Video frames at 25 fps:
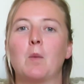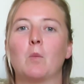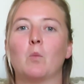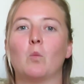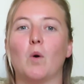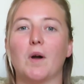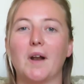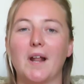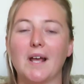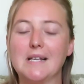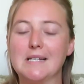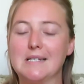
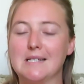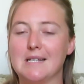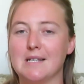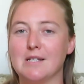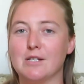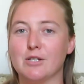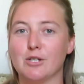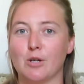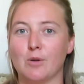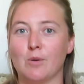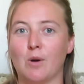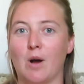What I
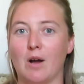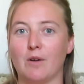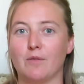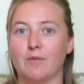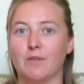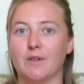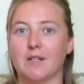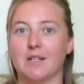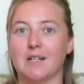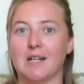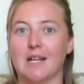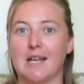see so
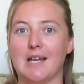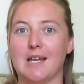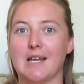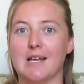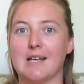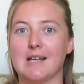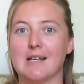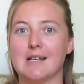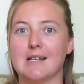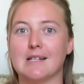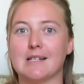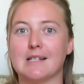often
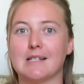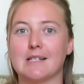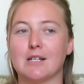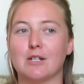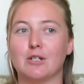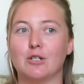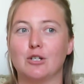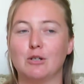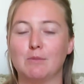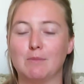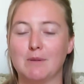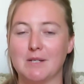is
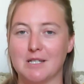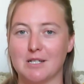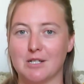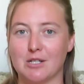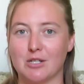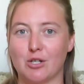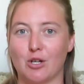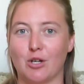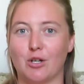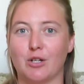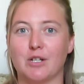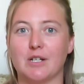new
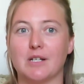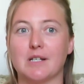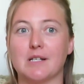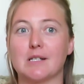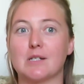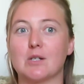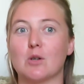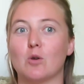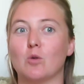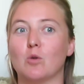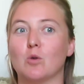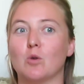business
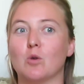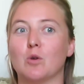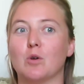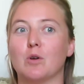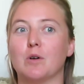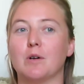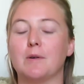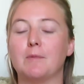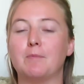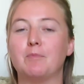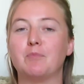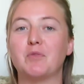owners,
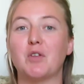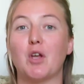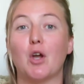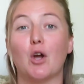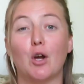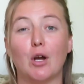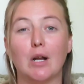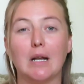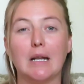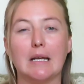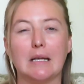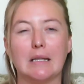or
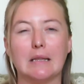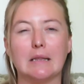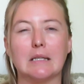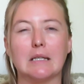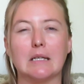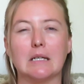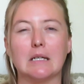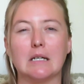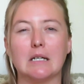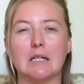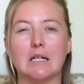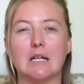early in
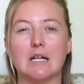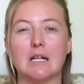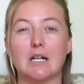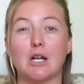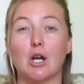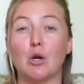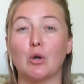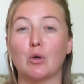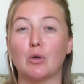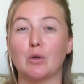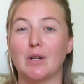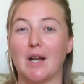
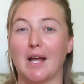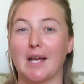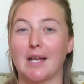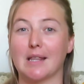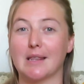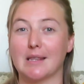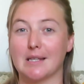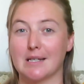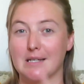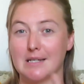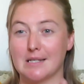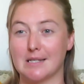
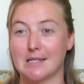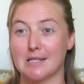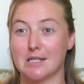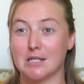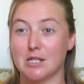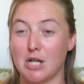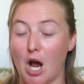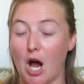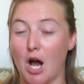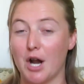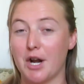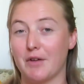the
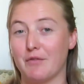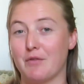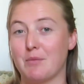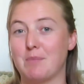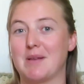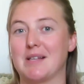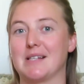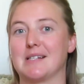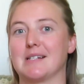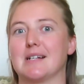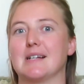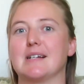start of a
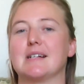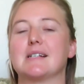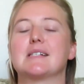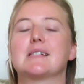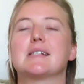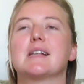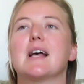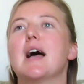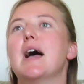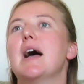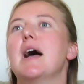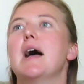business,